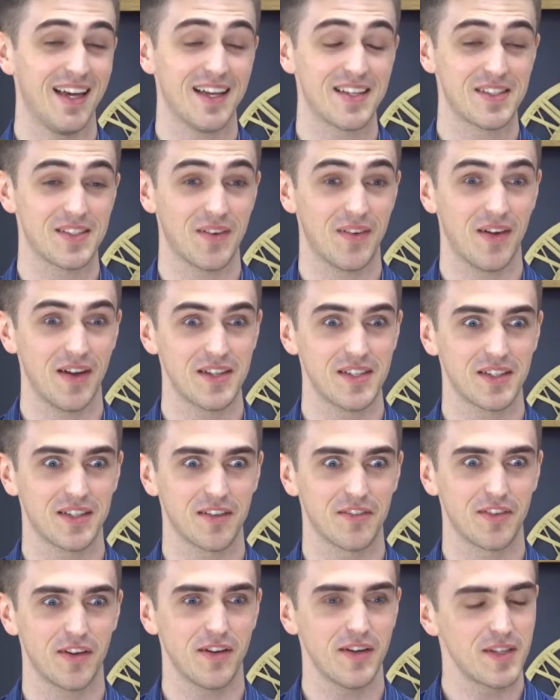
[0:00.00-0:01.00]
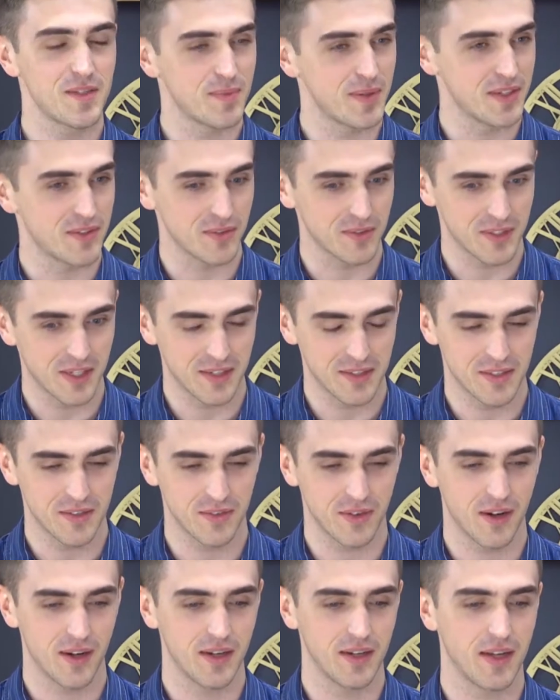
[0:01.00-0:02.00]
Yeah, so I took a very special
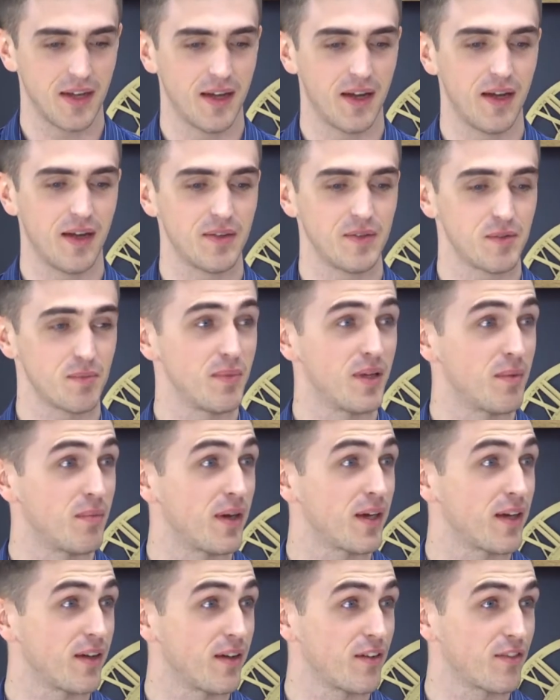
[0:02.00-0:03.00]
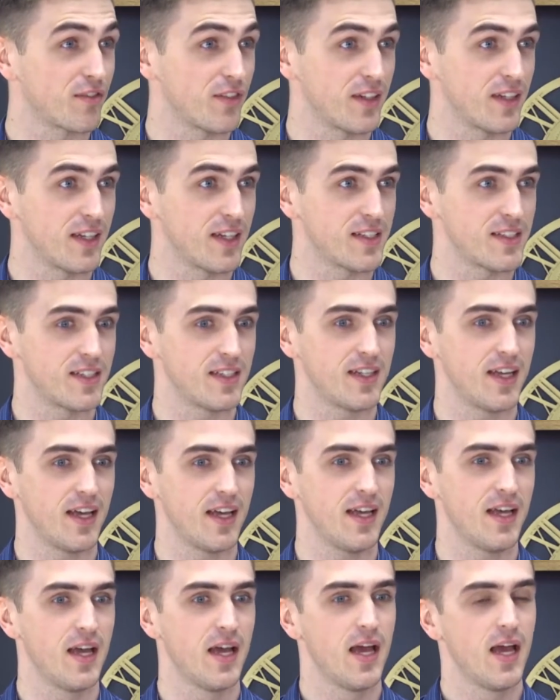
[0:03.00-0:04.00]
taxi ride, just me and my girlfriend
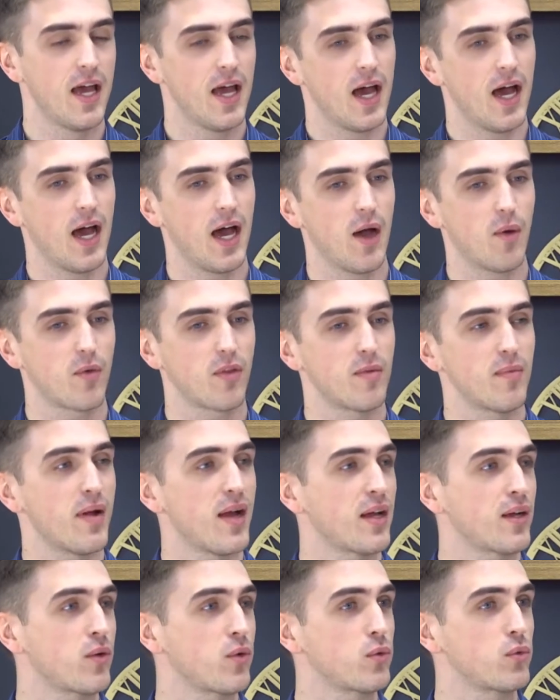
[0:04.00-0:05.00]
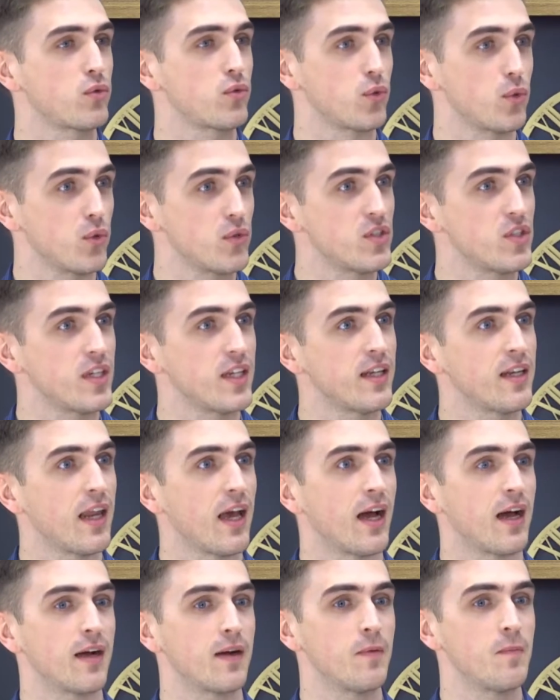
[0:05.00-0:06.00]
yesterday, with a man called Tu
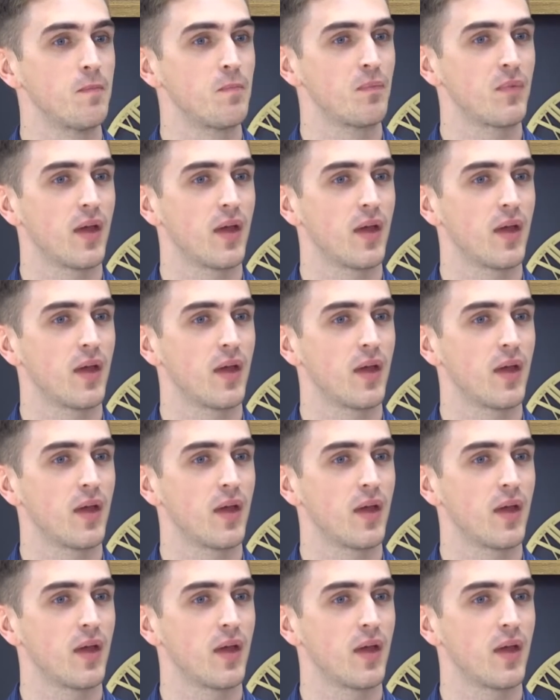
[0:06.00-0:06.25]
Ching-liang,